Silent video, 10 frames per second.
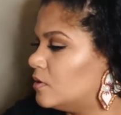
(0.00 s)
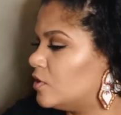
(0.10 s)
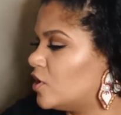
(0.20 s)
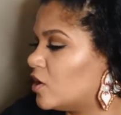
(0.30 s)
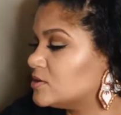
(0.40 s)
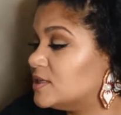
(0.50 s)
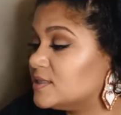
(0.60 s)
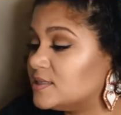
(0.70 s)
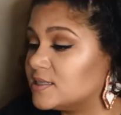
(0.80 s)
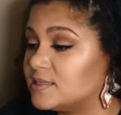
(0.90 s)
the
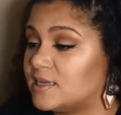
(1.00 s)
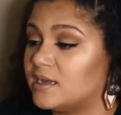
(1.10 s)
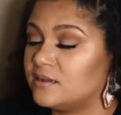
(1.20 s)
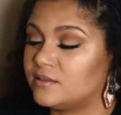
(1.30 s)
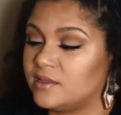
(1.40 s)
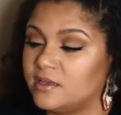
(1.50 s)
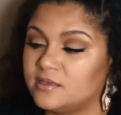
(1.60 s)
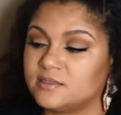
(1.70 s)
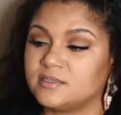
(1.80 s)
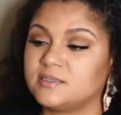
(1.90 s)
artistic side of
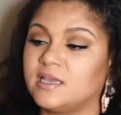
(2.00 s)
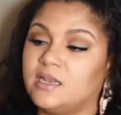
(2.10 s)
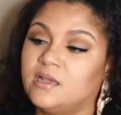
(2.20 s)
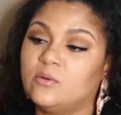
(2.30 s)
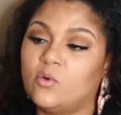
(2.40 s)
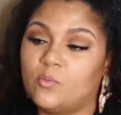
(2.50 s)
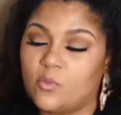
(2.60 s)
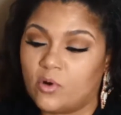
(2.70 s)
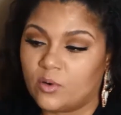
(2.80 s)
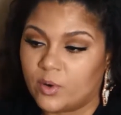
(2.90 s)
things is getting
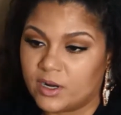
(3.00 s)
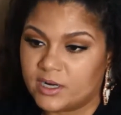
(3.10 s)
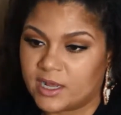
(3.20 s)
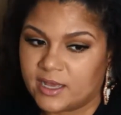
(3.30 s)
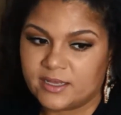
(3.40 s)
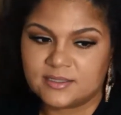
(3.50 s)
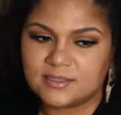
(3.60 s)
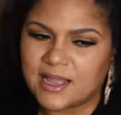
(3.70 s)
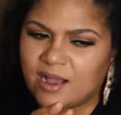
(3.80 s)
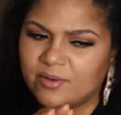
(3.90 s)
more organized.
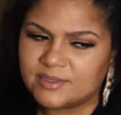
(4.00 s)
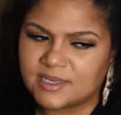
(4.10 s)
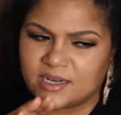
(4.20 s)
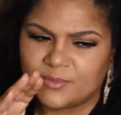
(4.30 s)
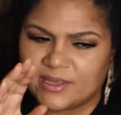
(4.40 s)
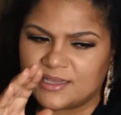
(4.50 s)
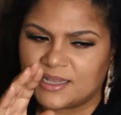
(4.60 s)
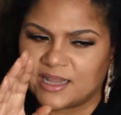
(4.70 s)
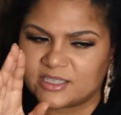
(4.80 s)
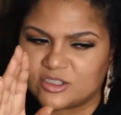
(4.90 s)
Now it's going to be the
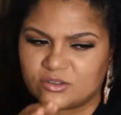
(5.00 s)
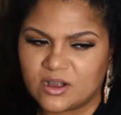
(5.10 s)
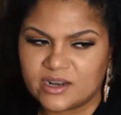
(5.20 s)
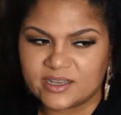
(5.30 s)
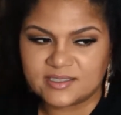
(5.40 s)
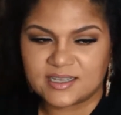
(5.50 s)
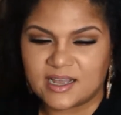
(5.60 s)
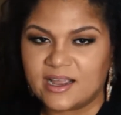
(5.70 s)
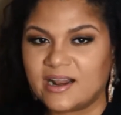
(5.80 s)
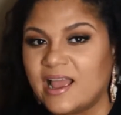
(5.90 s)
electronic
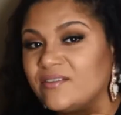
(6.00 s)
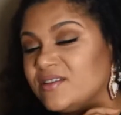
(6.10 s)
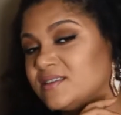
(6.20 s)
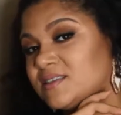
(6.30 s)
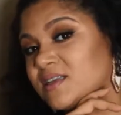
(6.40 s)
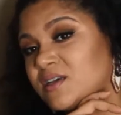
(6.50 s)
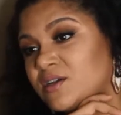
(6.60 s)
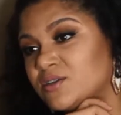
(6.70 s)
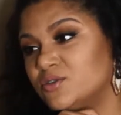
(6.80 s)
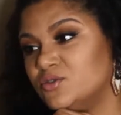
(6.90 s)
side. I have this
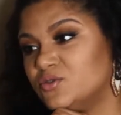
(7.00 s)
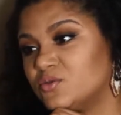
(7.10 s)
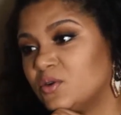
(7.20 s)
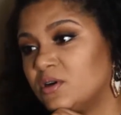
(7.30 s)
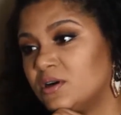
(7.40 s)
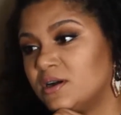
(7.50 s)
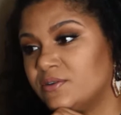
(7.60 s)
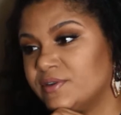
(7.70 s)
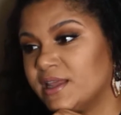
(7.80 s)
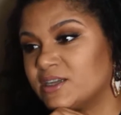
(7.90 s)
drawer
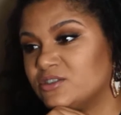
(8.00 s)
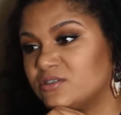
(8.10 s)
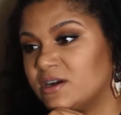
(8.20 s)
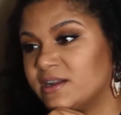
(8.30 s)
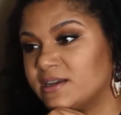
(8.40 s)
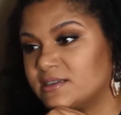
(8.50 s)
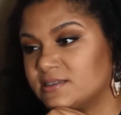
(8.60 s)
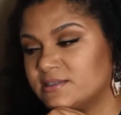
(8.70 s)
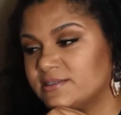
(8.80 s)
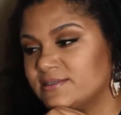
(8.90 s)
of
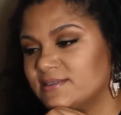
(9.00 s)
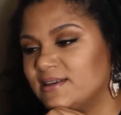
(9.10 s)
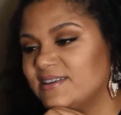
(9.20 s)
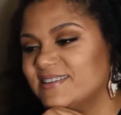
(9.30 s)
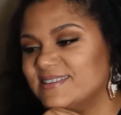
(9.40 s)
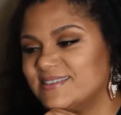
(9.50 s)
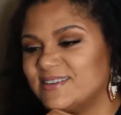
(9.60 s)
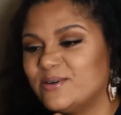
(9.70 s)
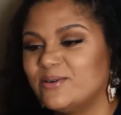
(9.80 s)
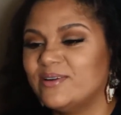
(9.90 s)
electronics.
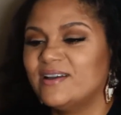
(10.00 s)
So